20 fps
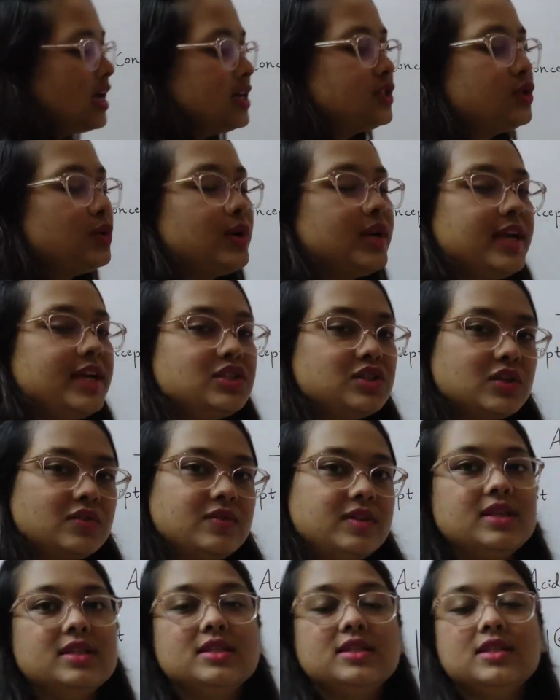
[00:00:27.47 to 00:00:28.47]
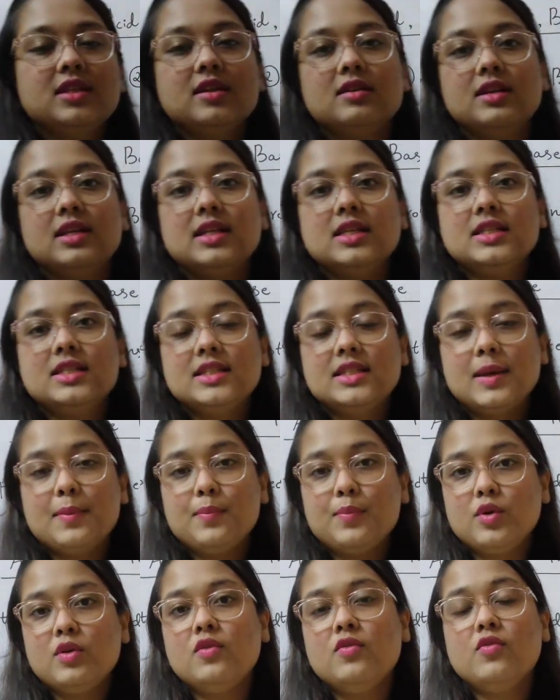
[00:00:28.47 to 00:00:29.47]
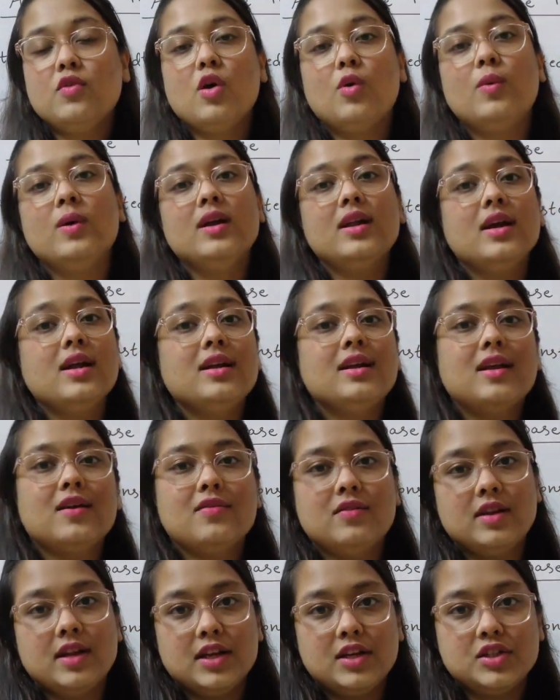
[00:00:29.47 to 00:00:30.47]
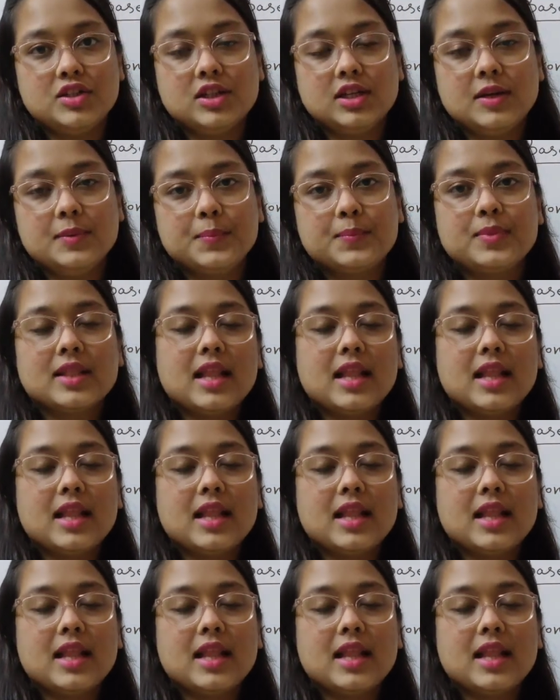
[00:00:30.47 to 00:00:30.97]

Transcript: So each of these theories, they put forward a definition,